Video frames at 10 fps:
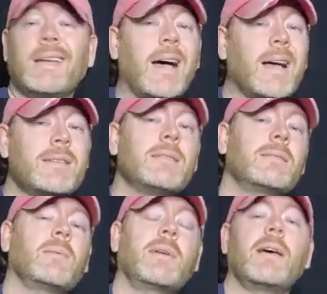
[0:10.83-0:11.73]
and I
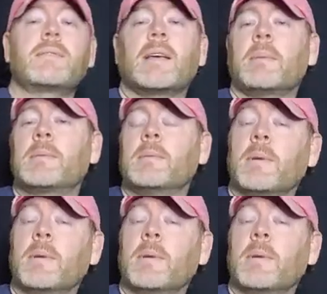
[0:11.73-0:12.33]
just don't have time to